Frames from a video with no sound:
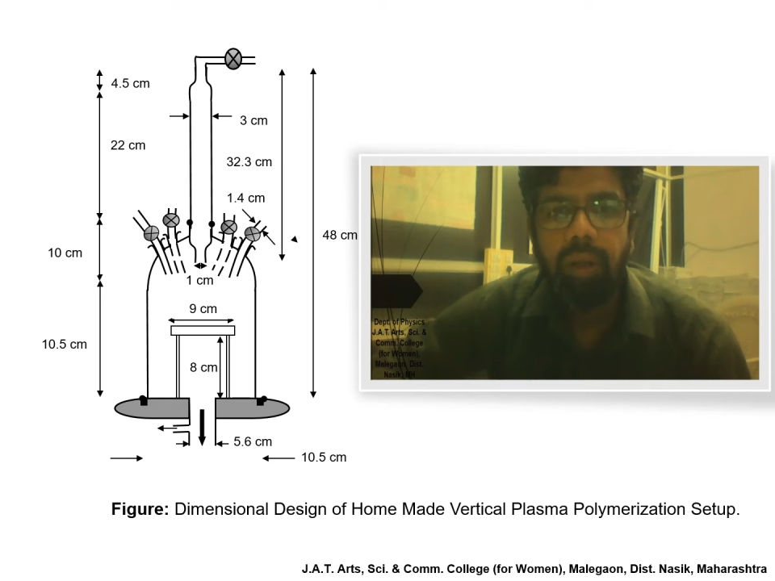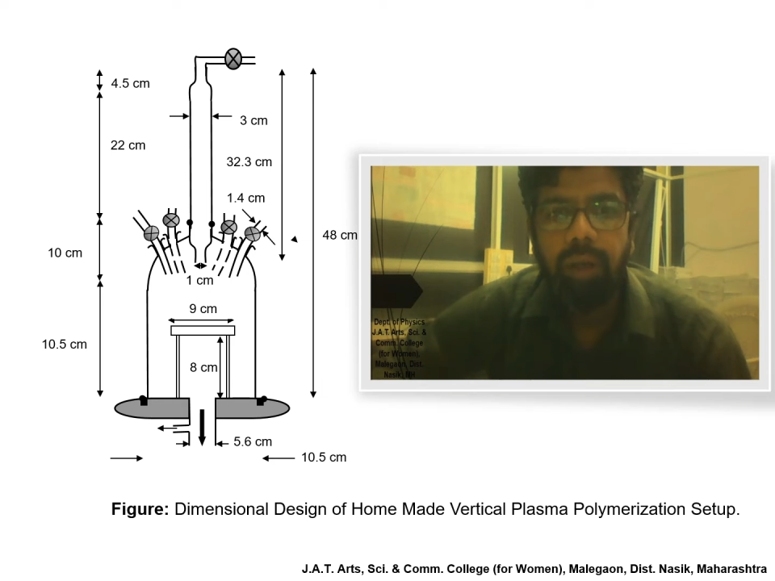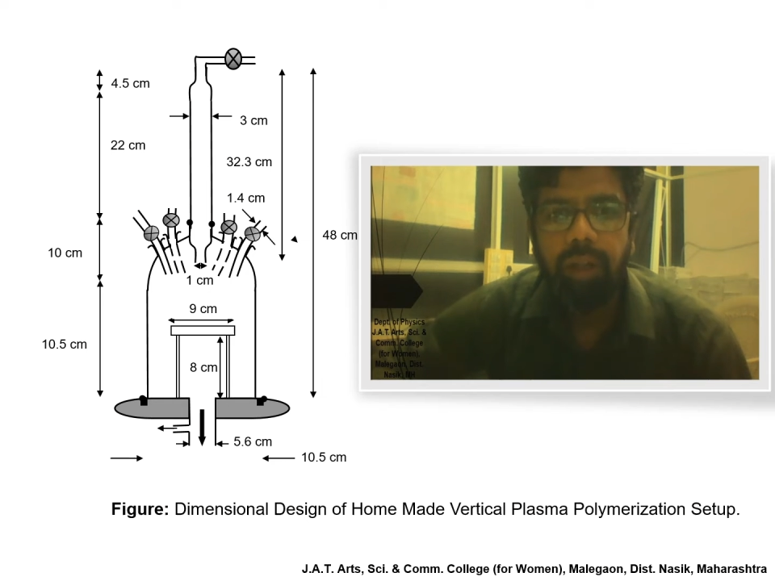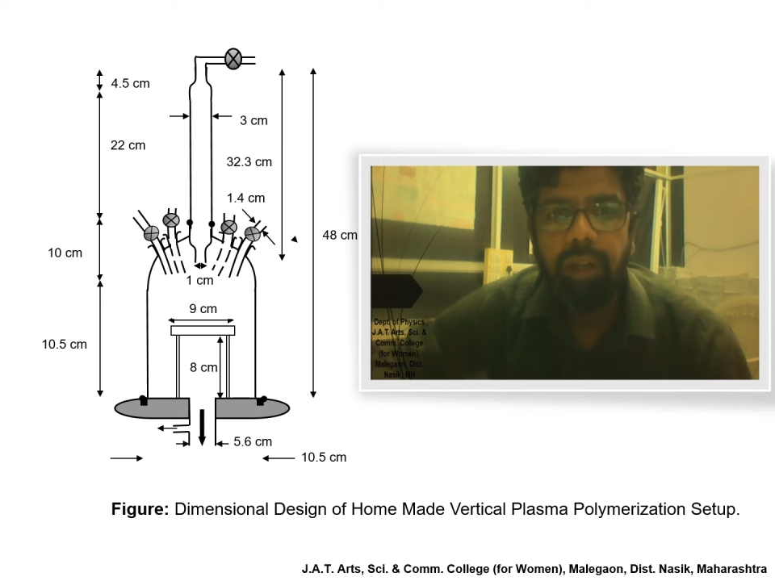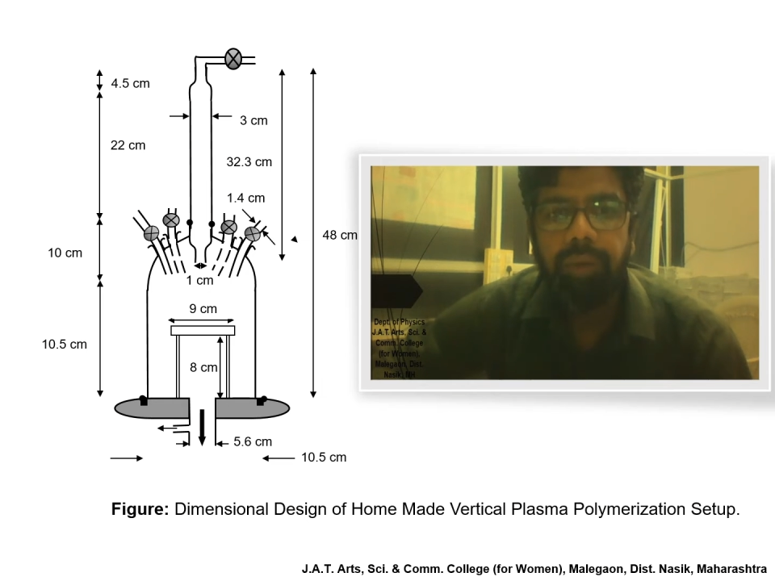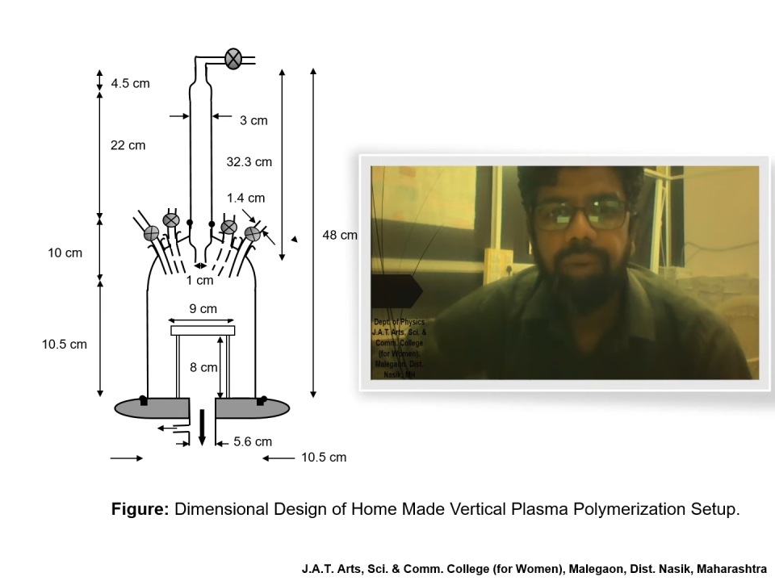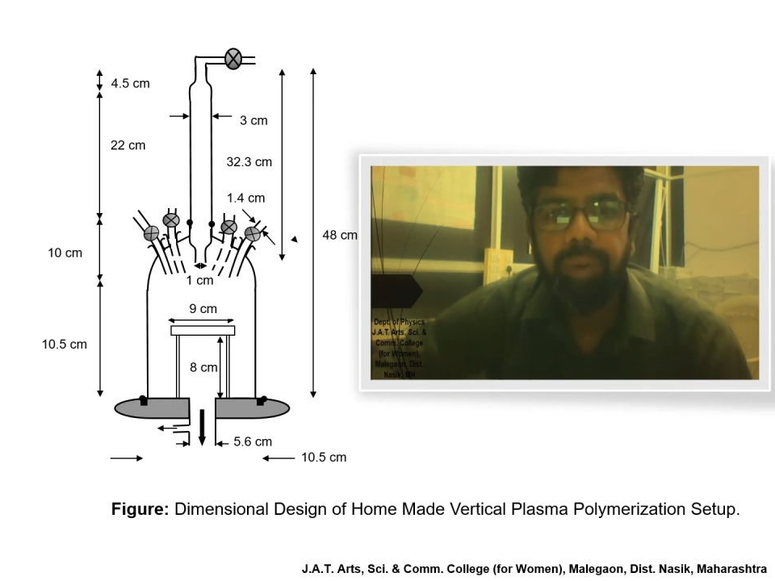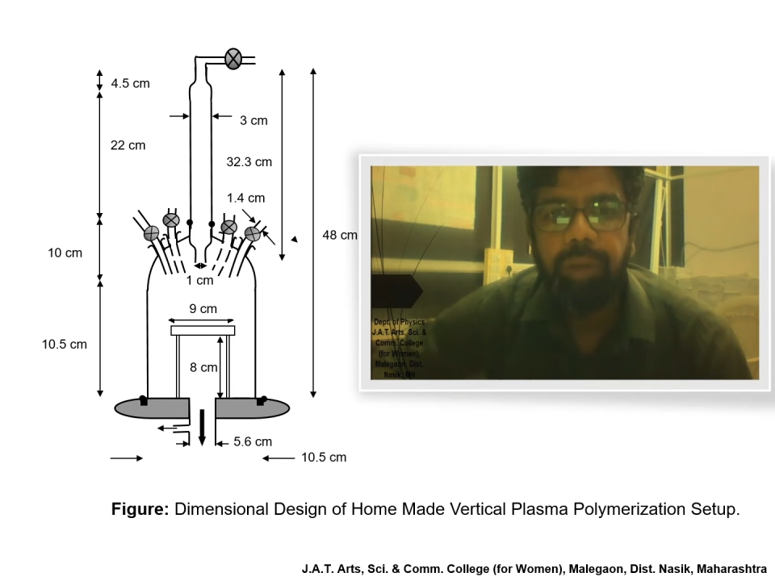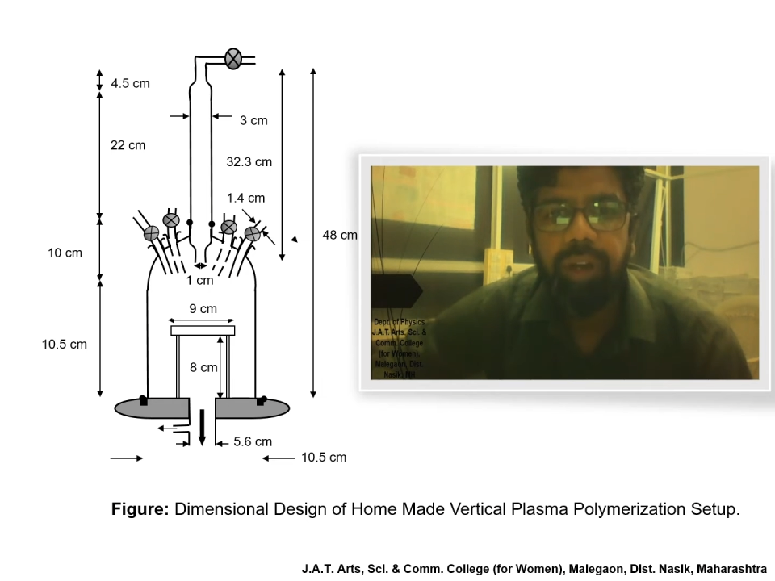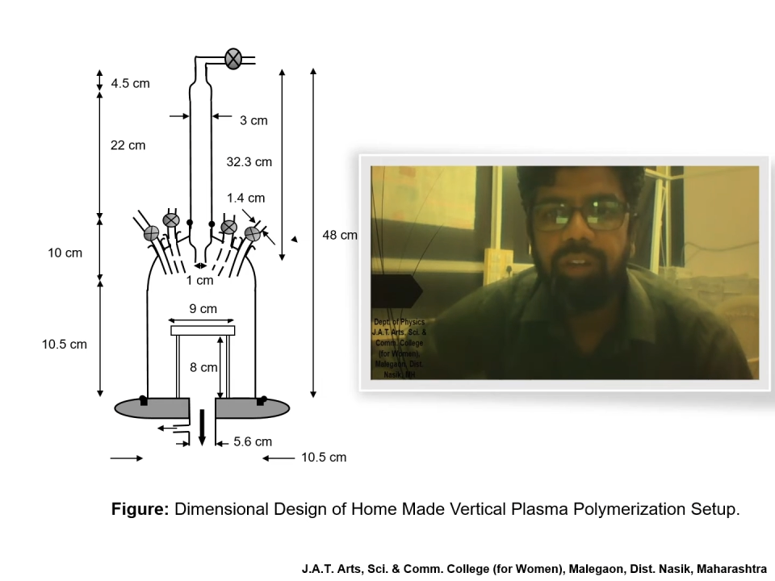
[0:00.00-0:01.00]
In the
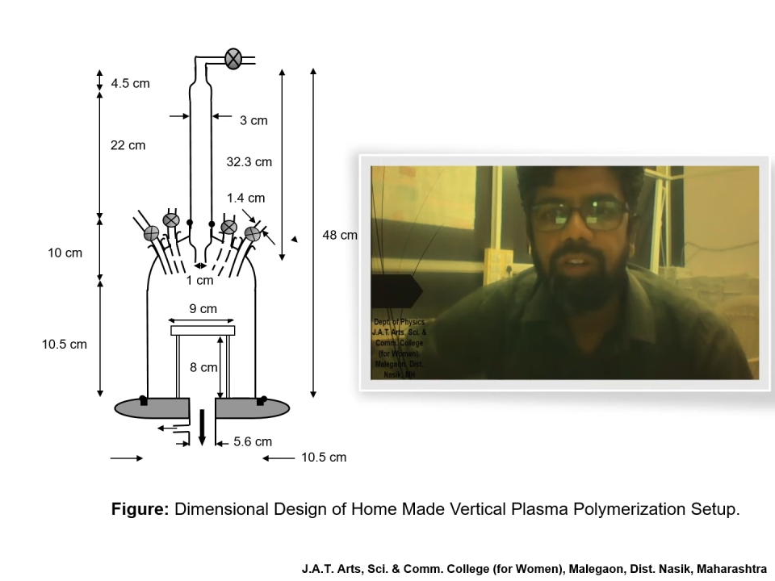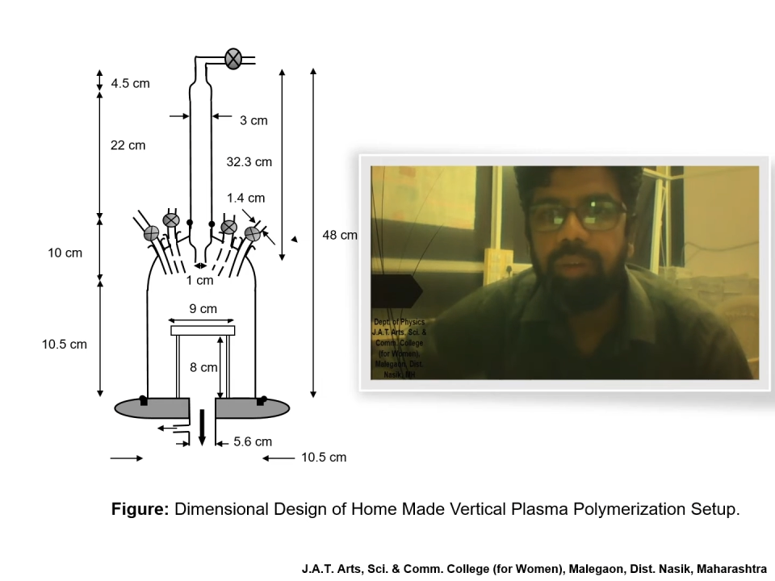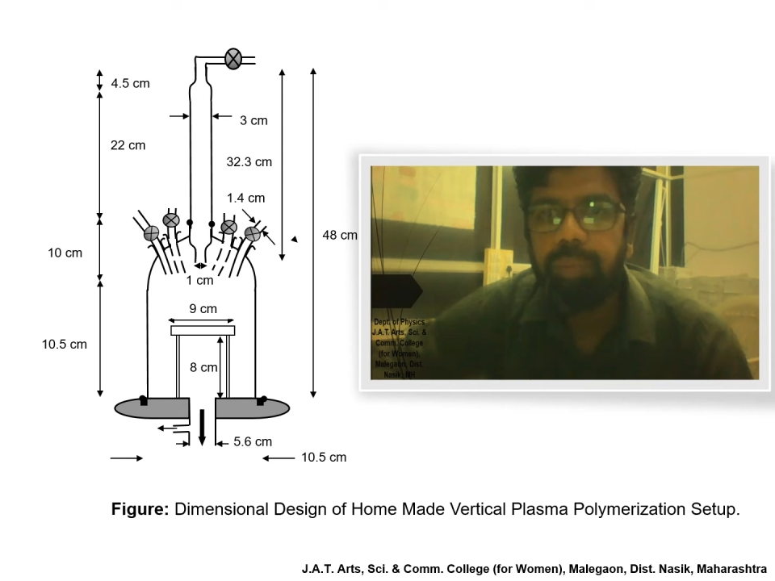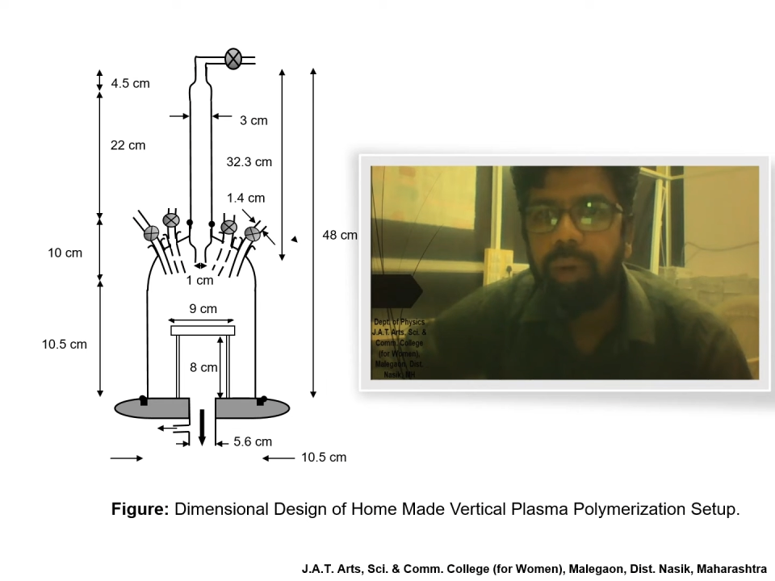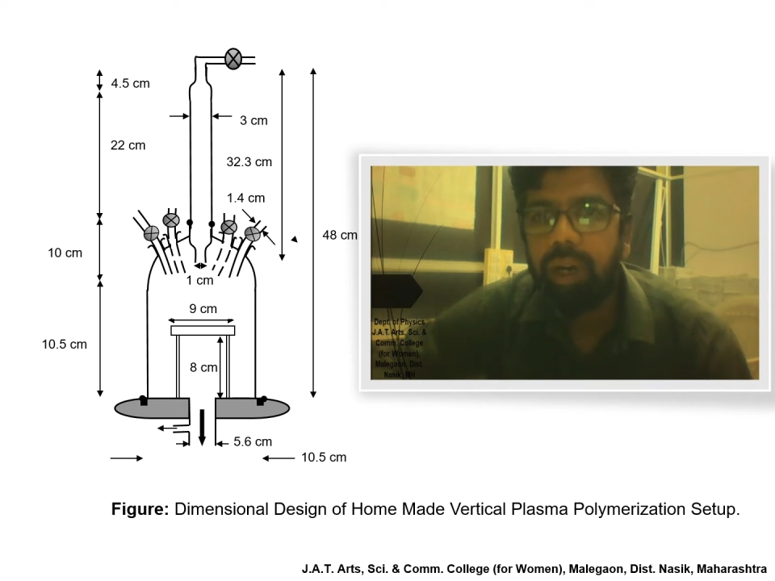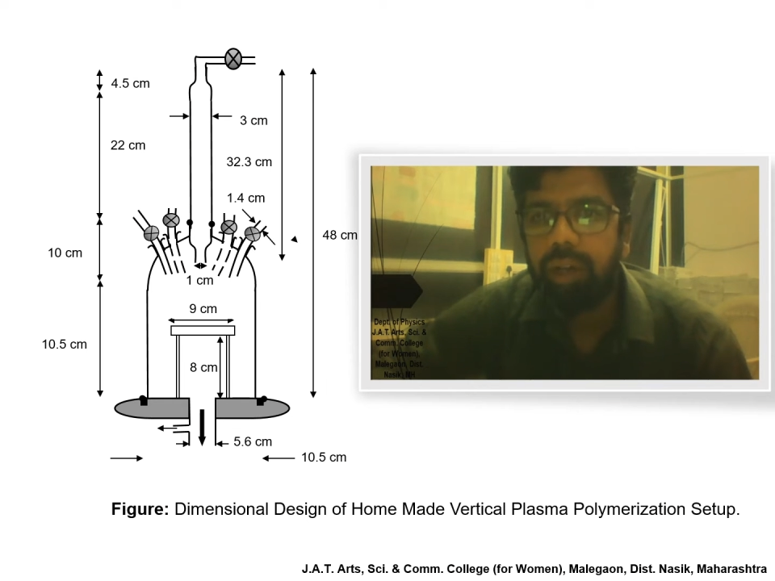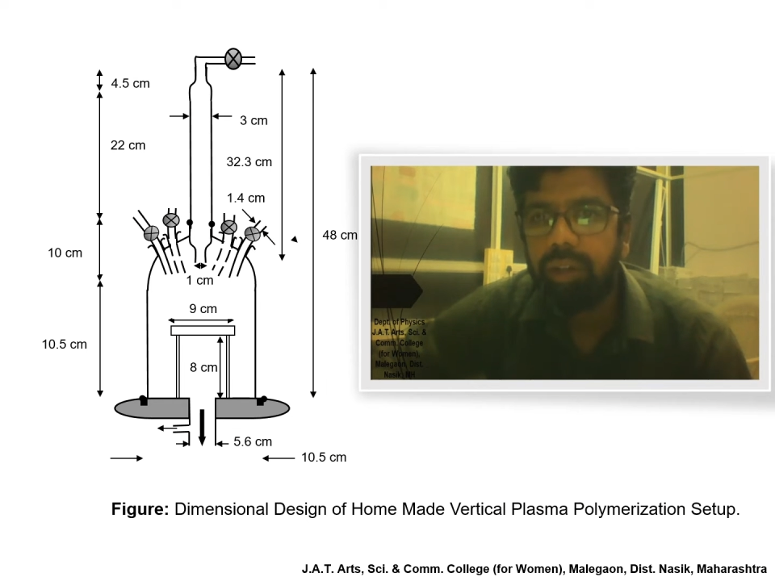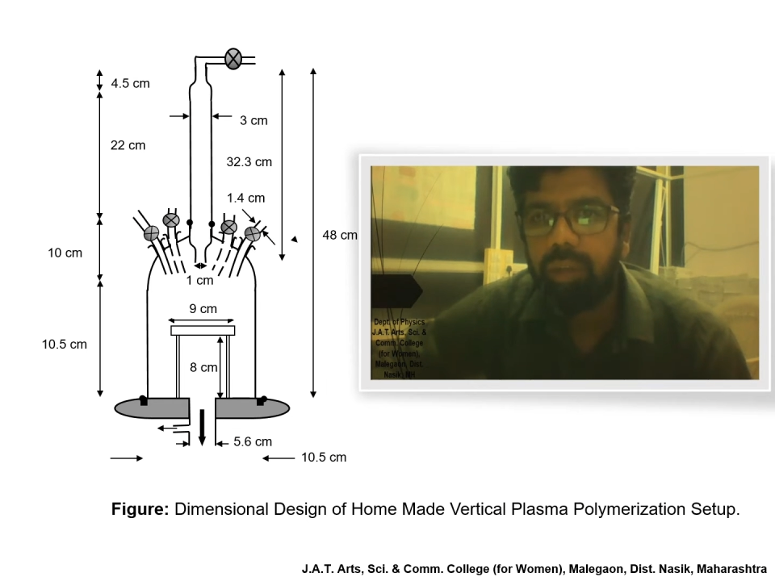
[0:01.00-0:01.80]
fabrication part,